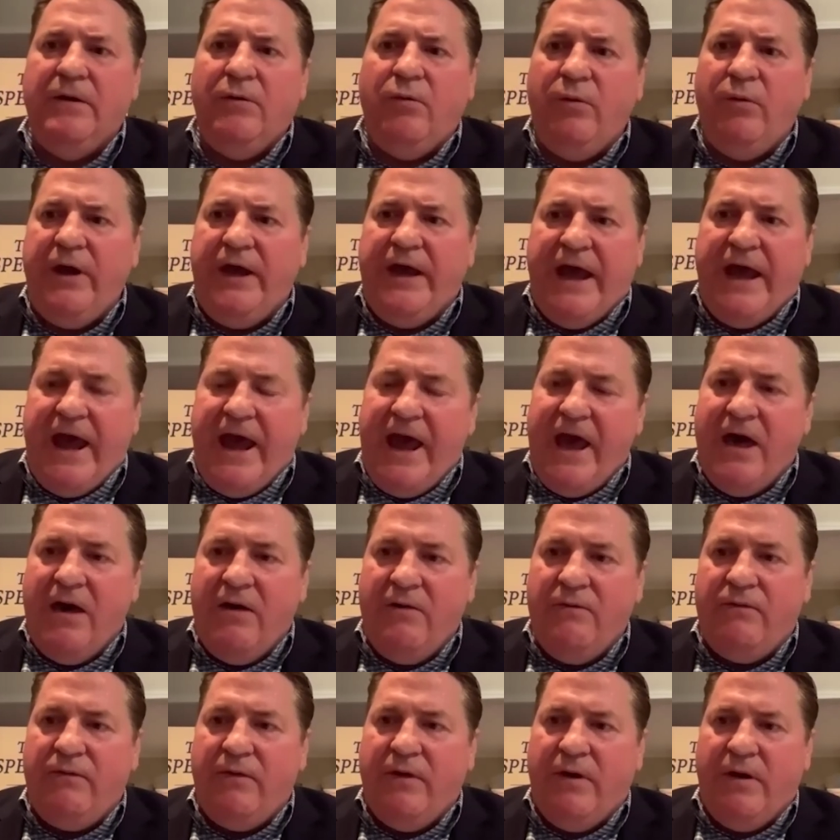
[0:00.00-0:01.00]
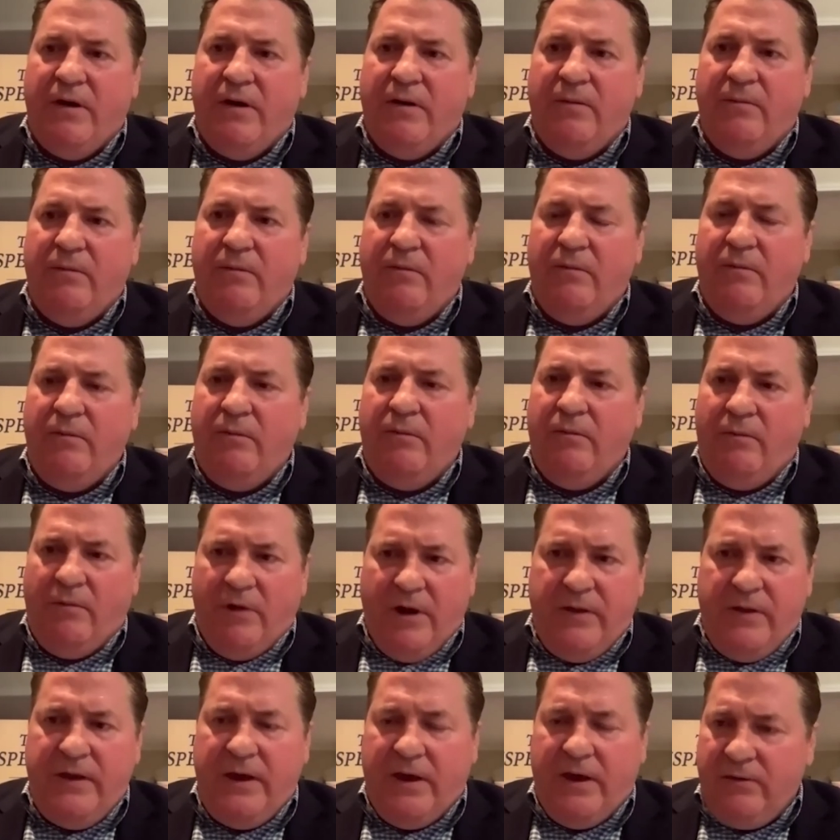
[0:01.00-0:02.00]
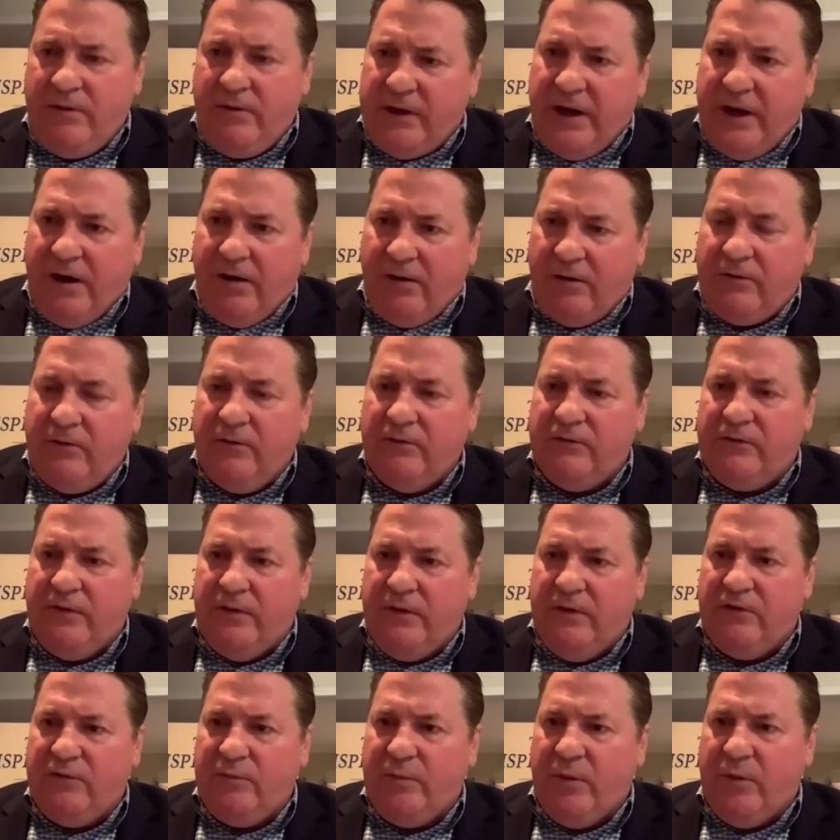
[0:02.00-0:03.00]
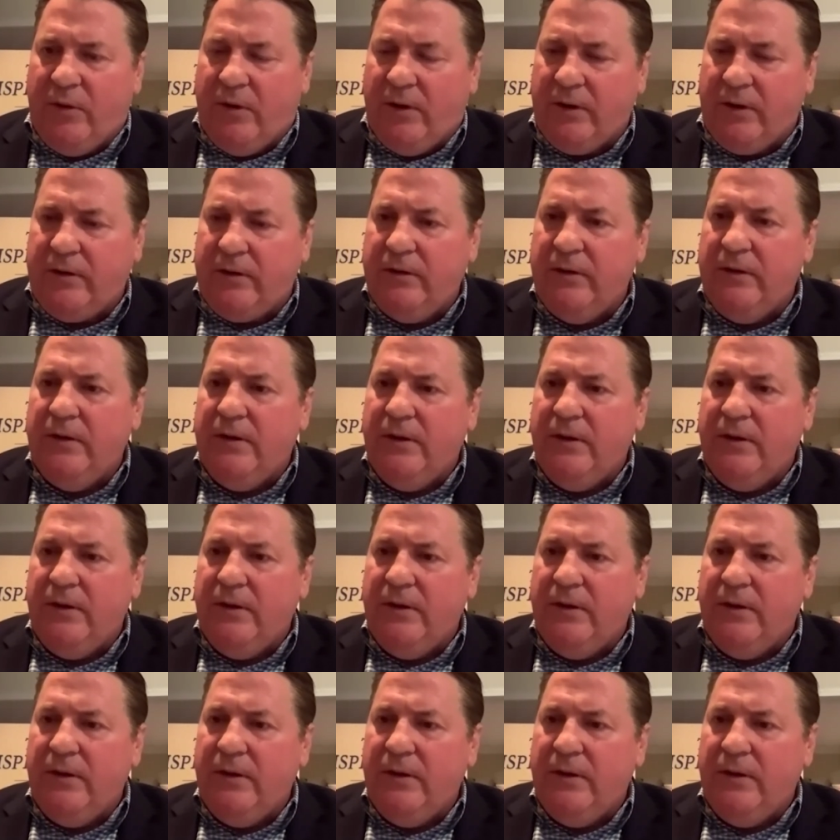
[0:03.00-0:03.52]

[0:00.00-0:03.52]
we have um, one of the other characters in this book